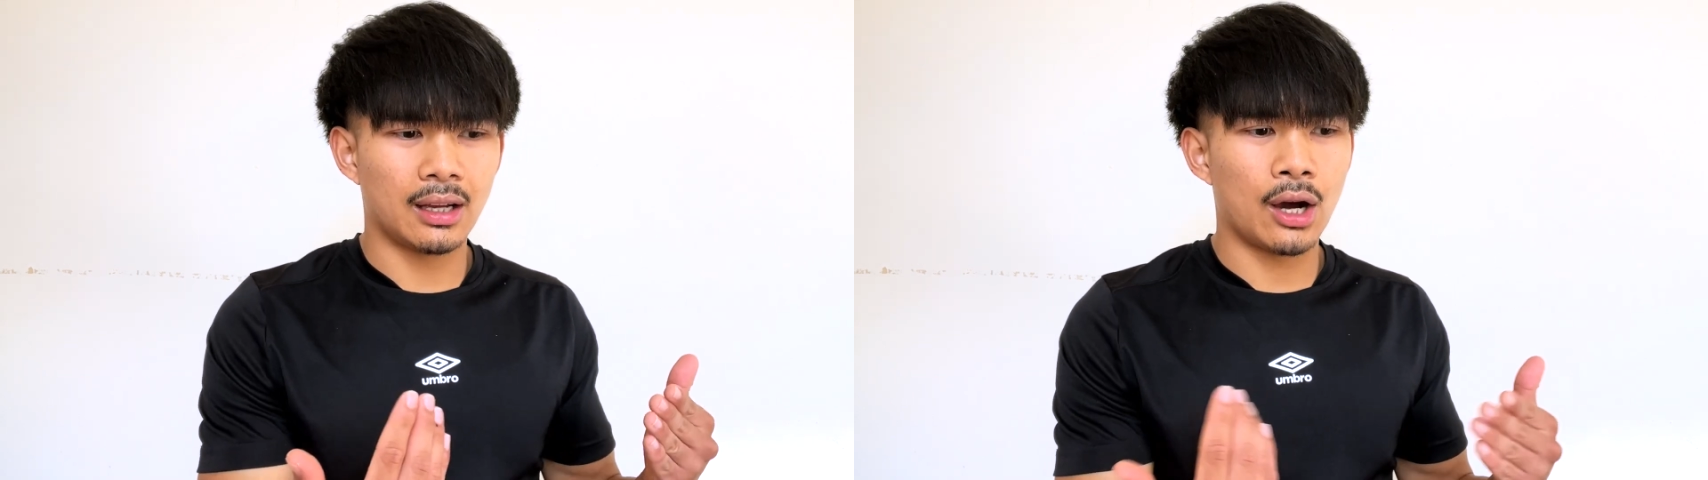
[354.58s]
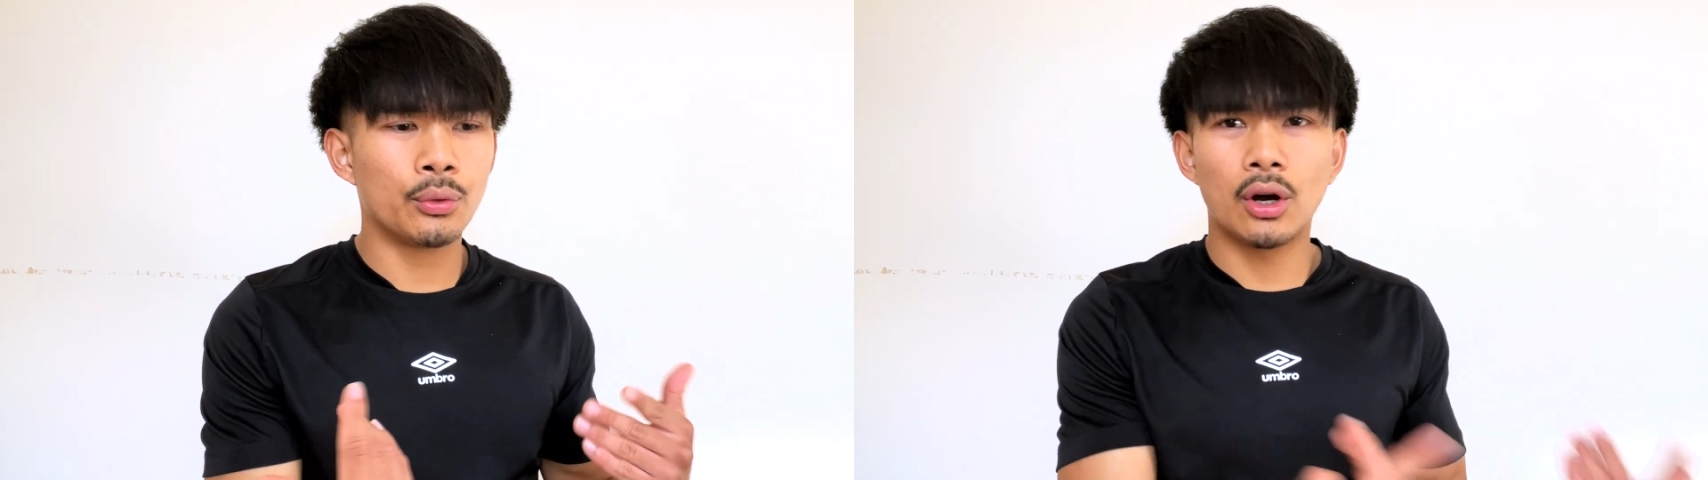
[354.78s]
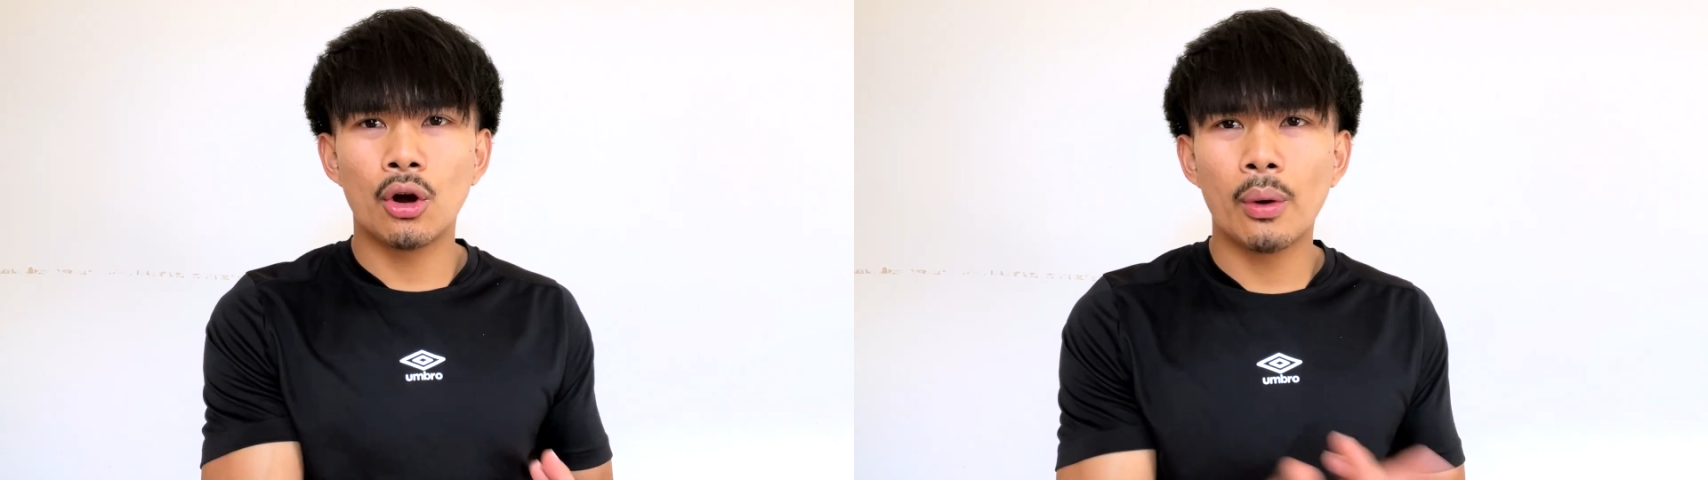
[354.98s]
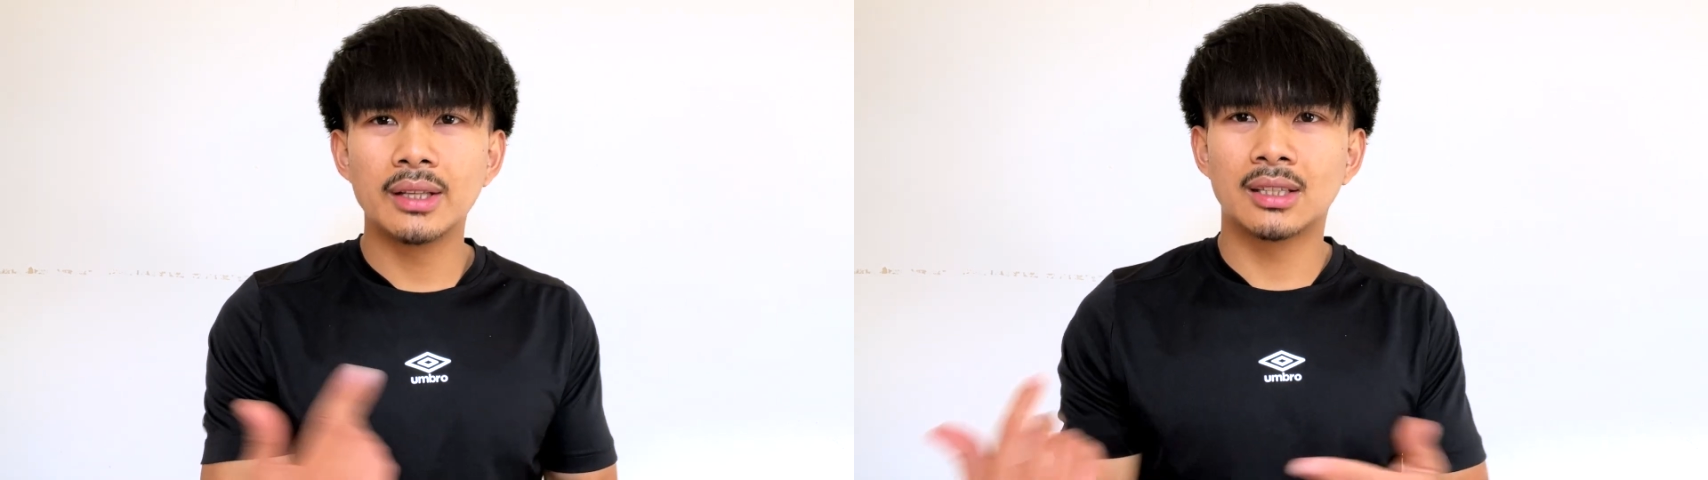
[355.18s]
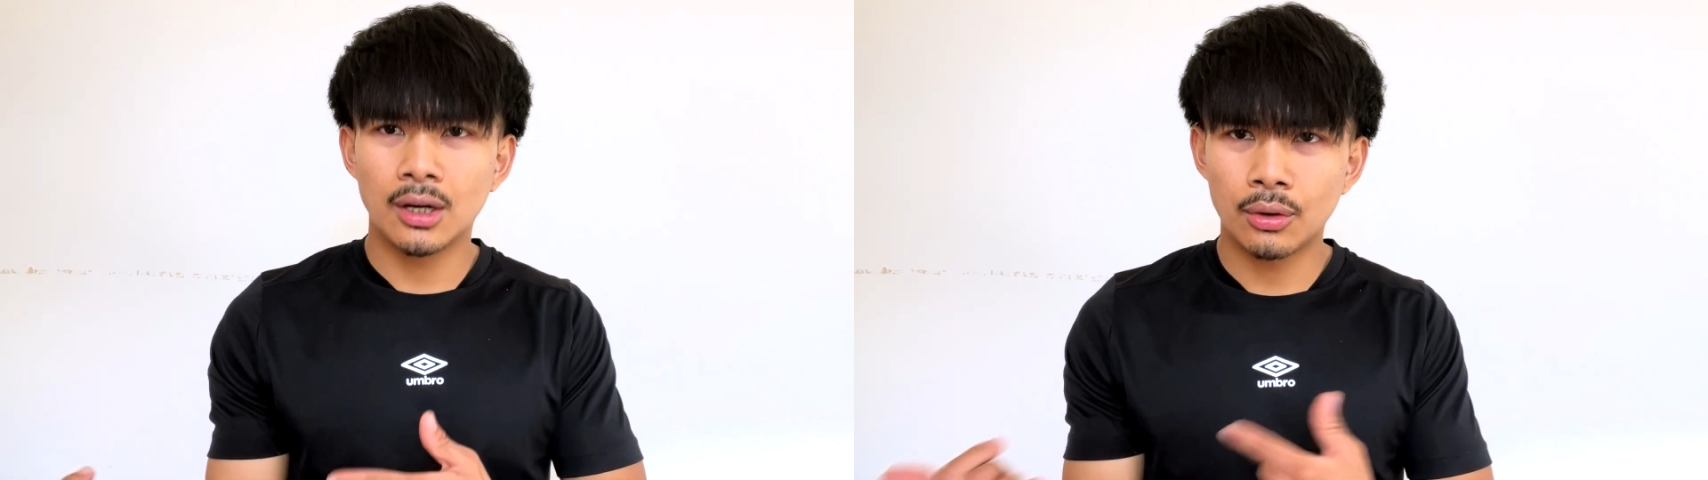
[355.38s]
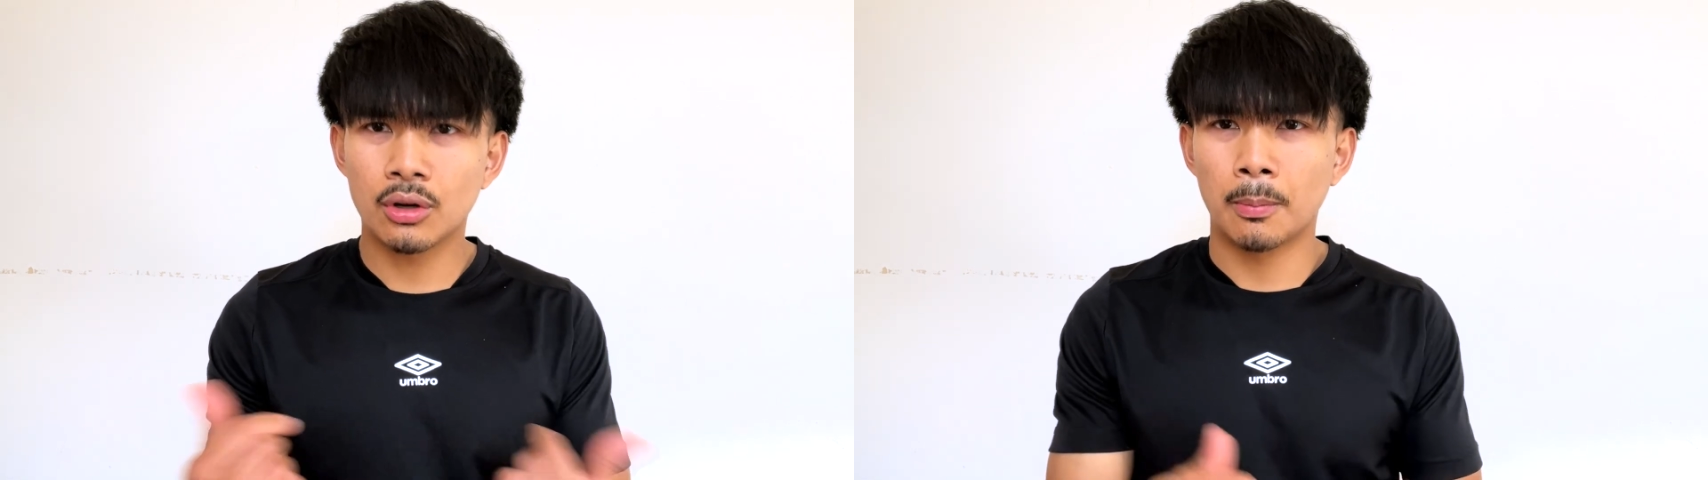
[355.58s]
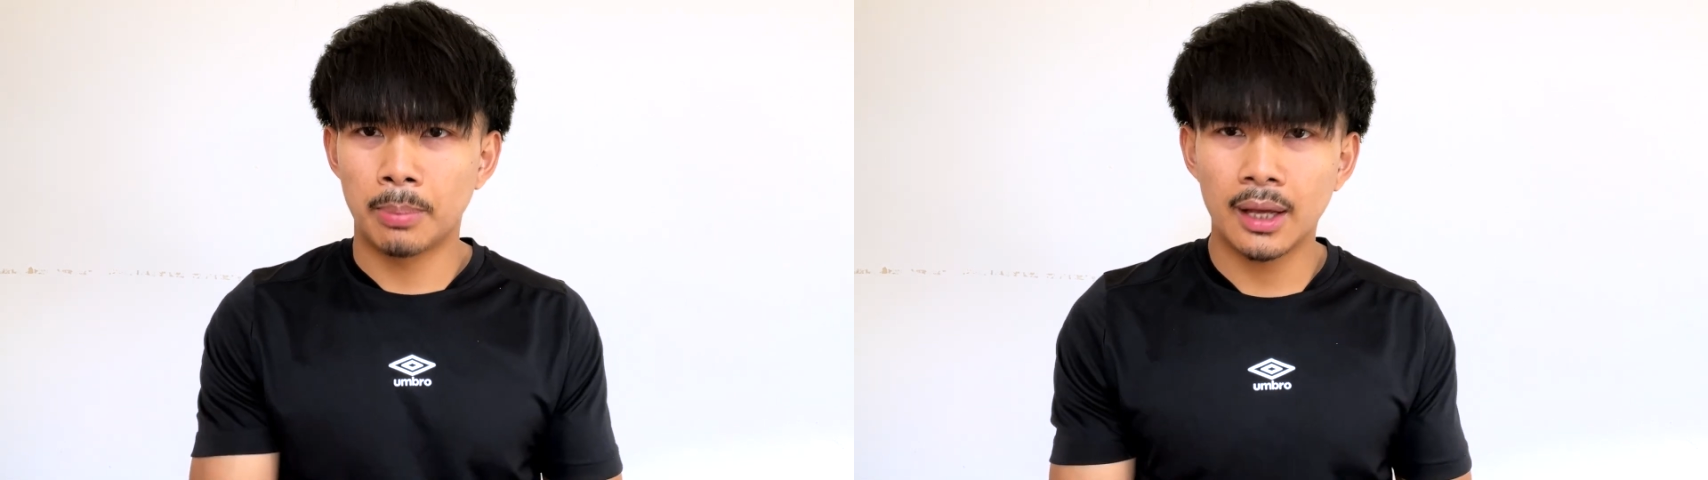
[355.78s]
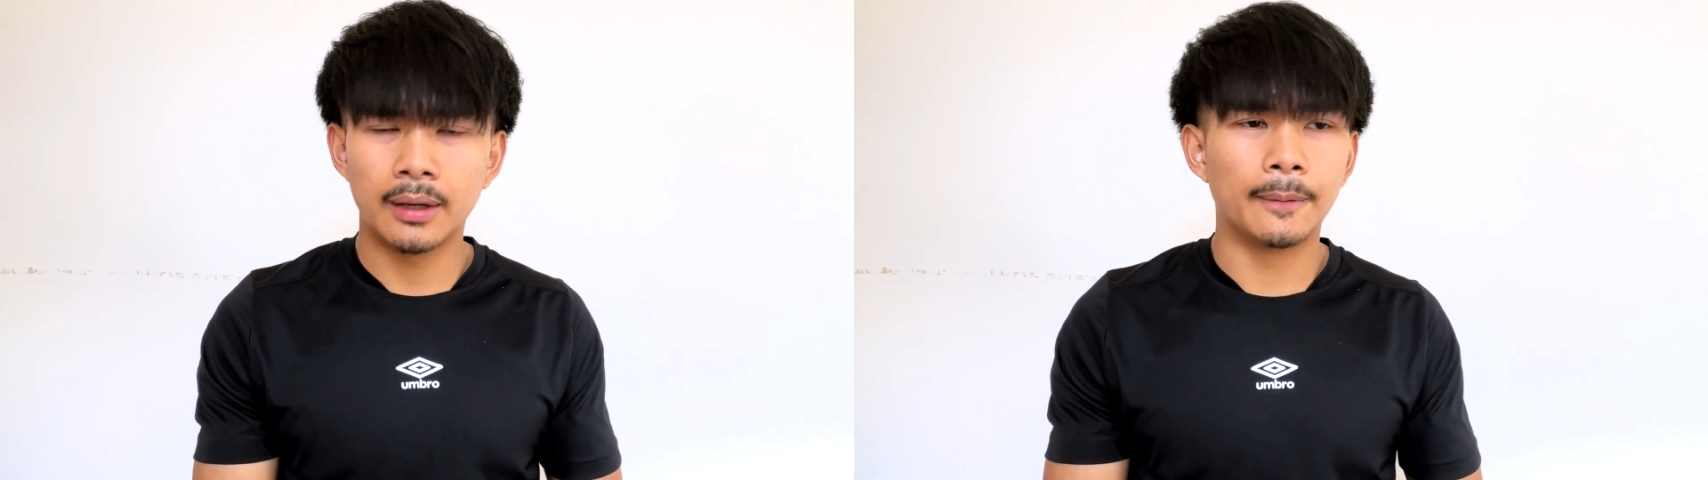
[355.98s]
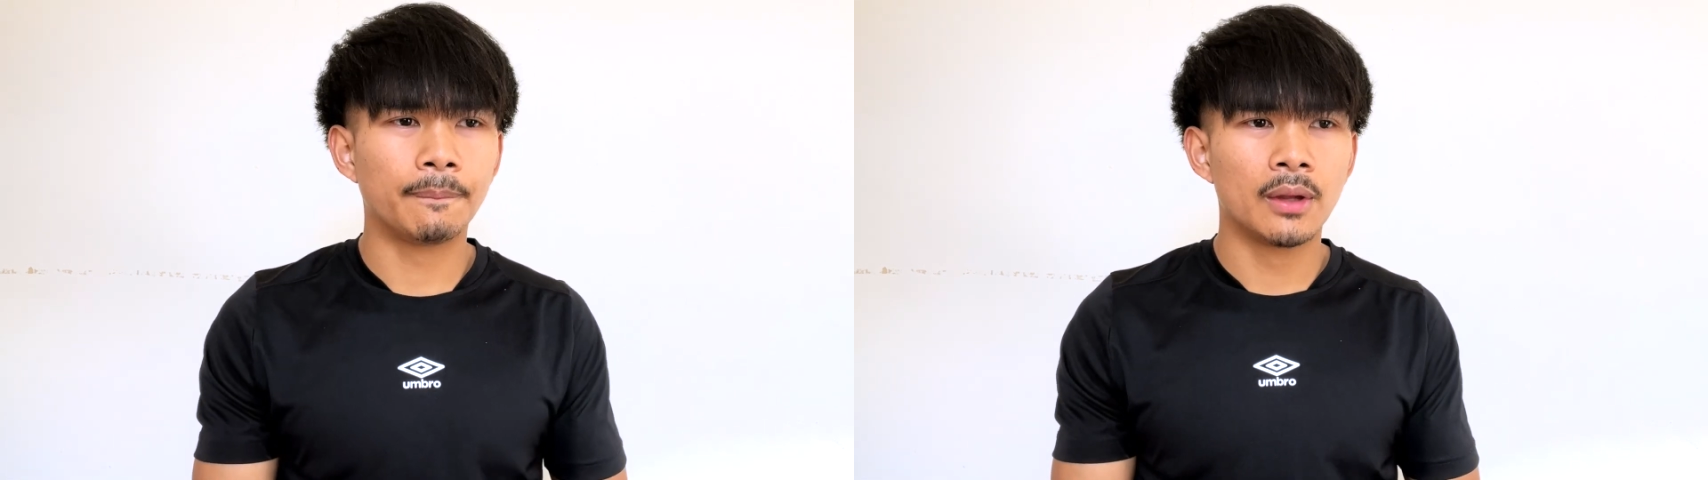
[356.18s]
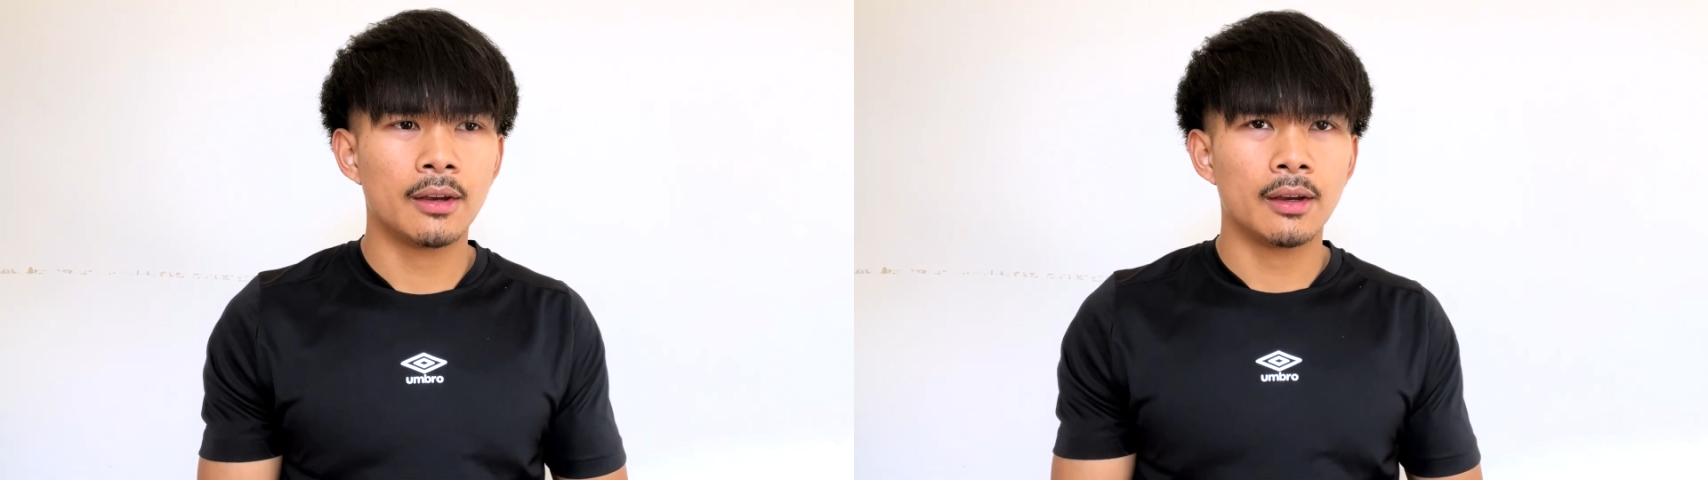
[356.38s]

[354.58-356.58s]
would always hear a complaint,